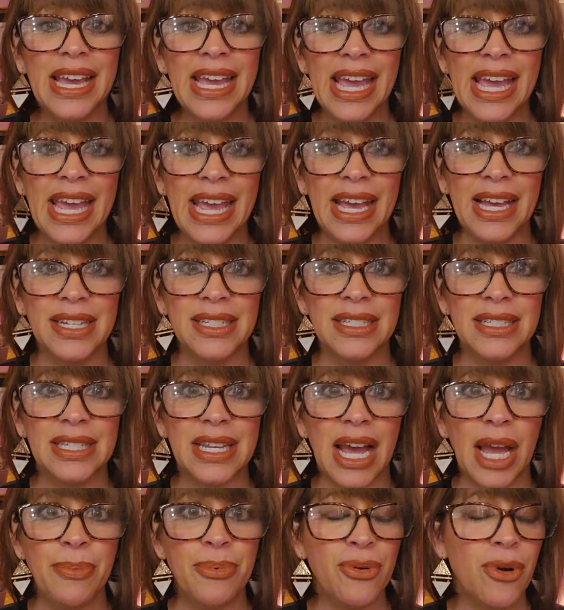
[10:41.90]
And
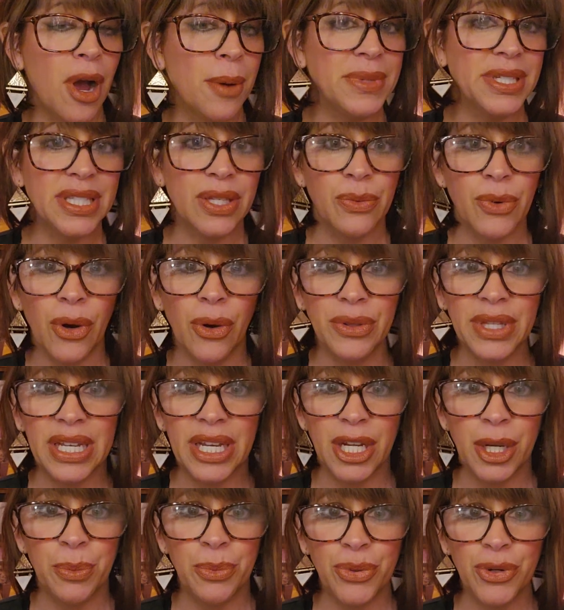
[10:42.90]
I promise that we're only
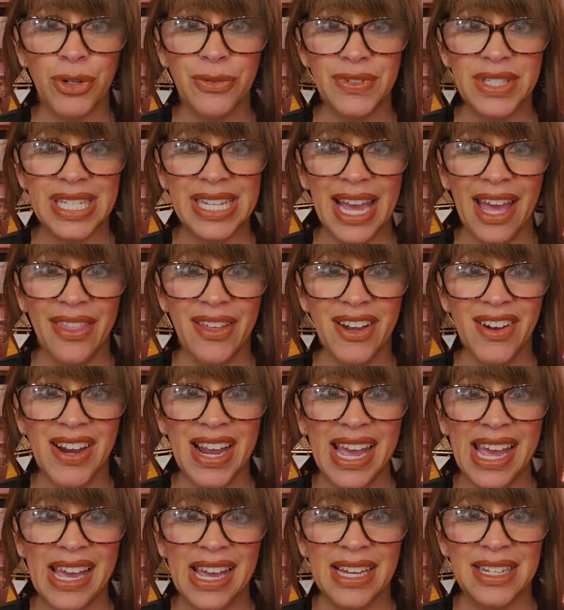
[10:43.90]
going to improve
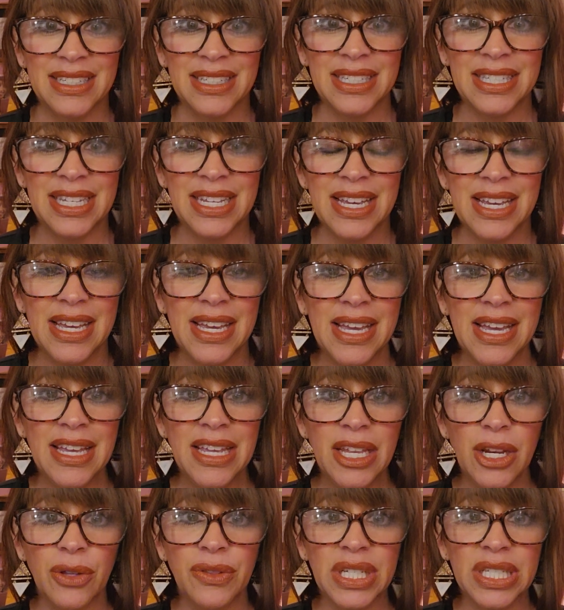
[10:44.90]
together. And,
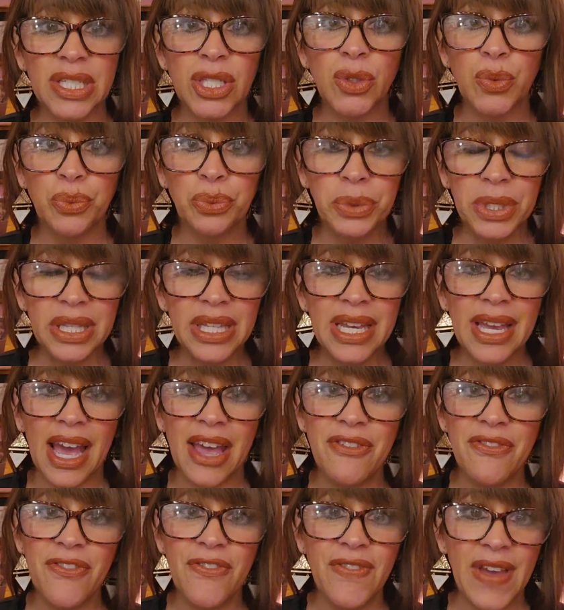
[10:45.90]
this is really
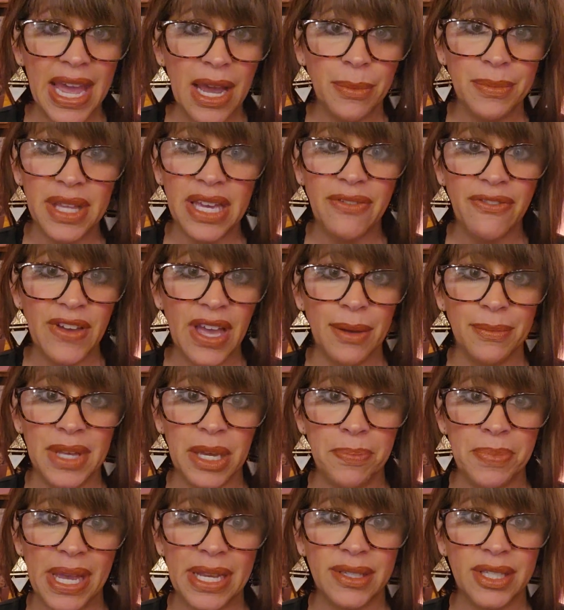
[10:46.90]
a
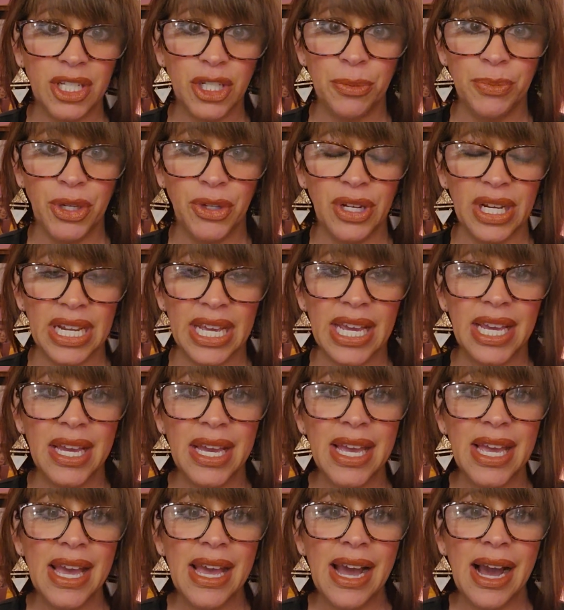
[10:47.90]
family-based community.
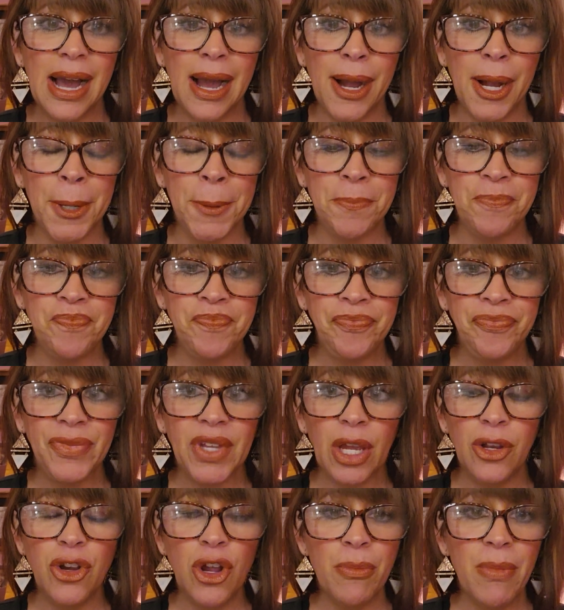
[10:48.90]

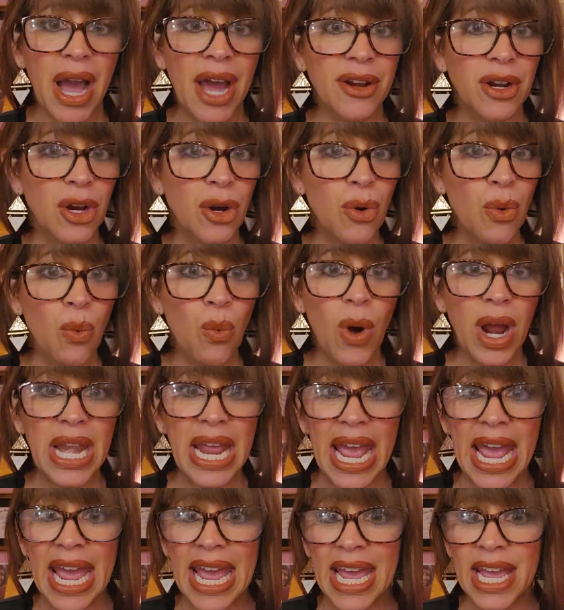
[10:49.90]
No matter
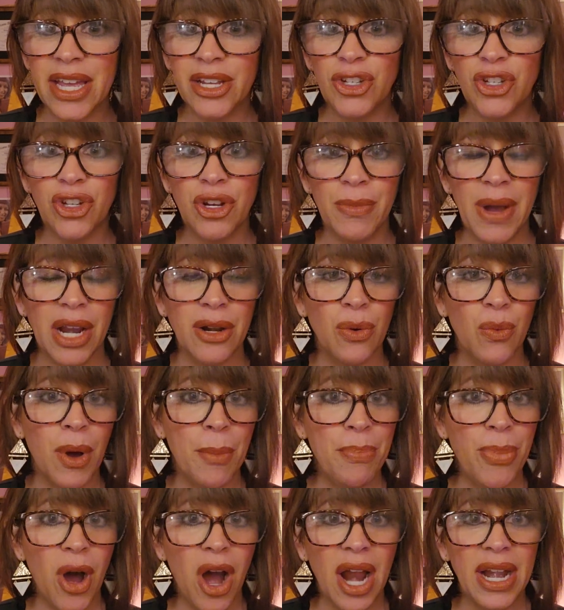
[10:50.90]
what age, no matter
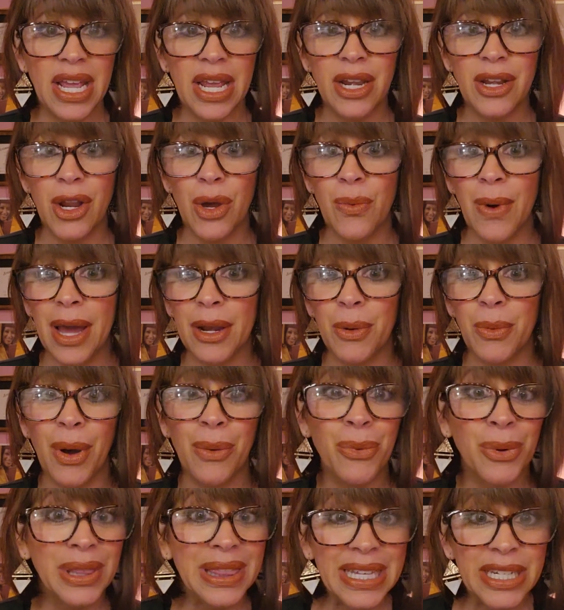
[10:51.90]
what body, no matter
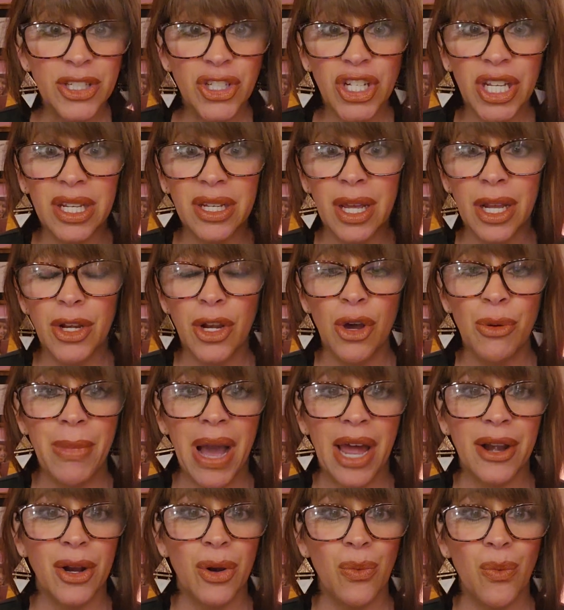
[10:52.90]
what religion, no
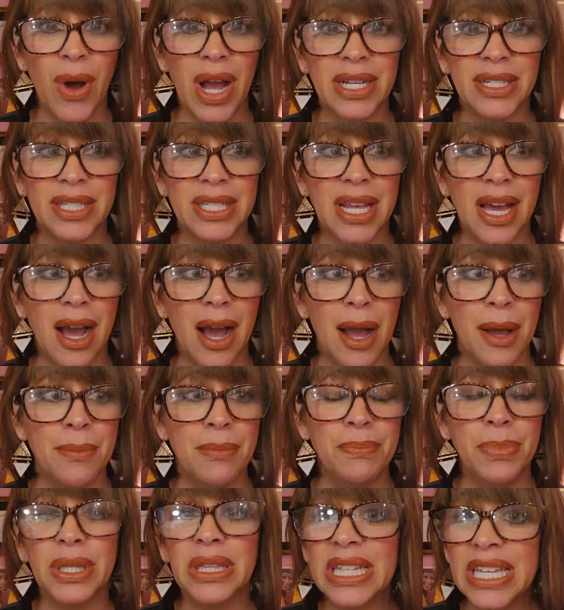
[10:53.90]
matter what
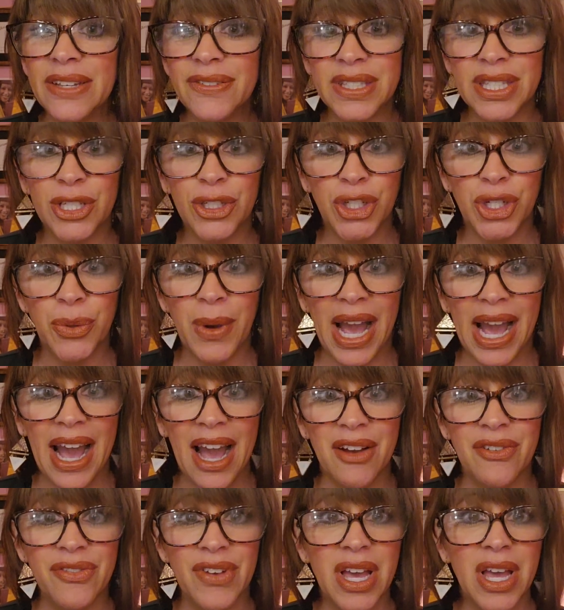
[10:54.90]
beliefs that you
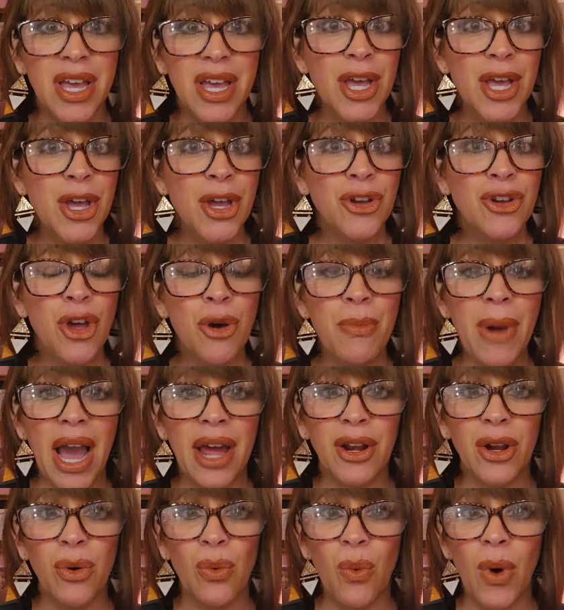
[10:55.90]
have, no
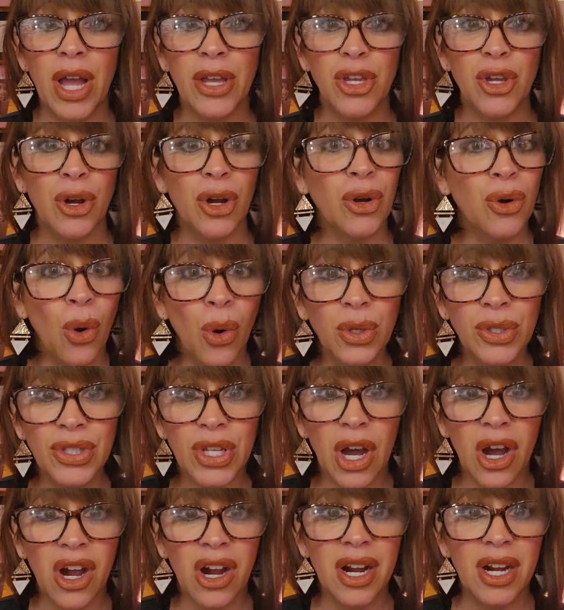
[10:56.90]
matter what your goals
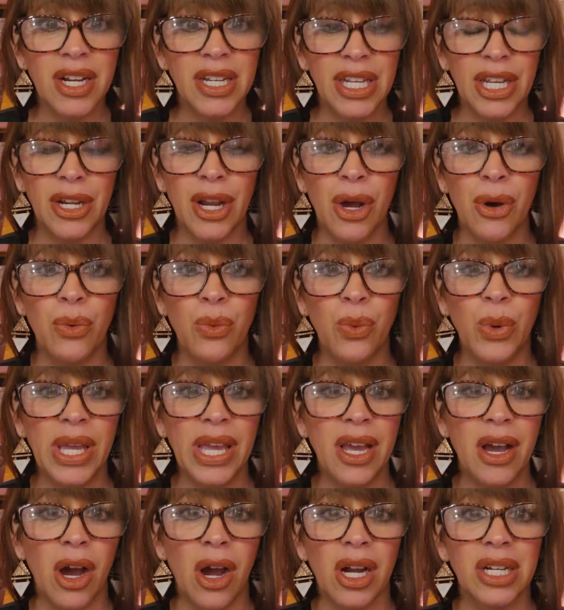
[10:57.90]
are,
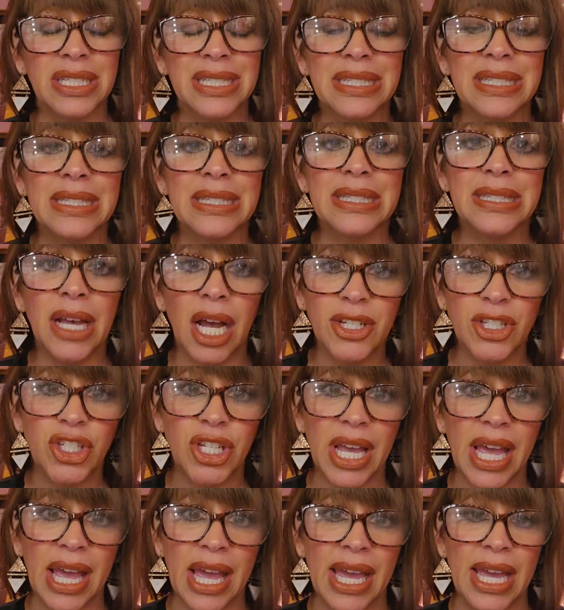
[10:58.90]
we are
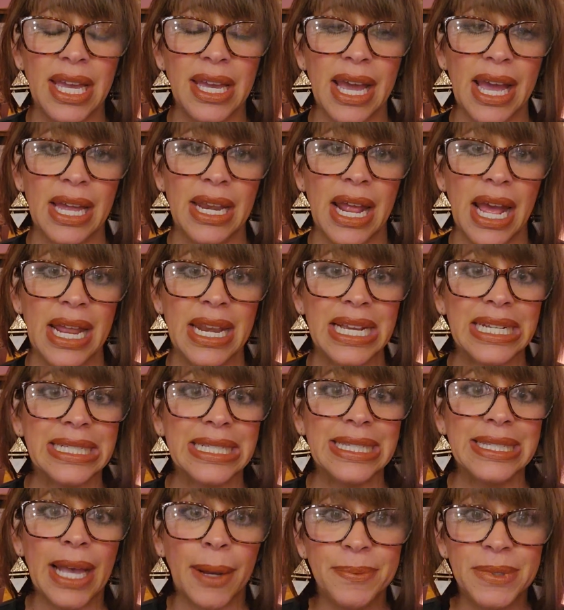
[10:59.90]
such an
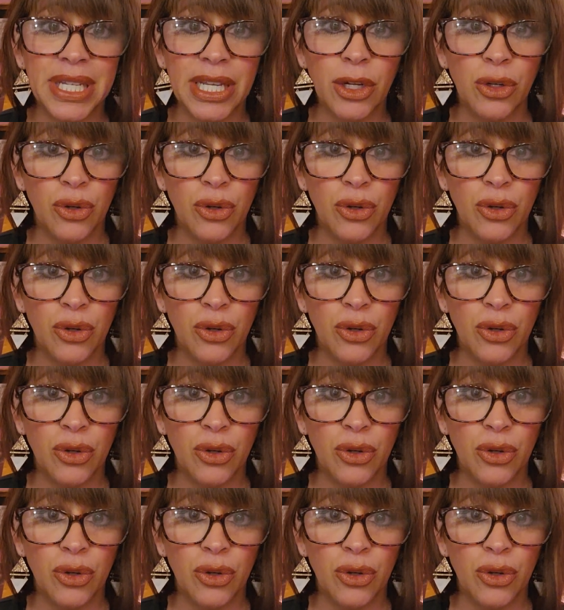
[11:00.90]
accepting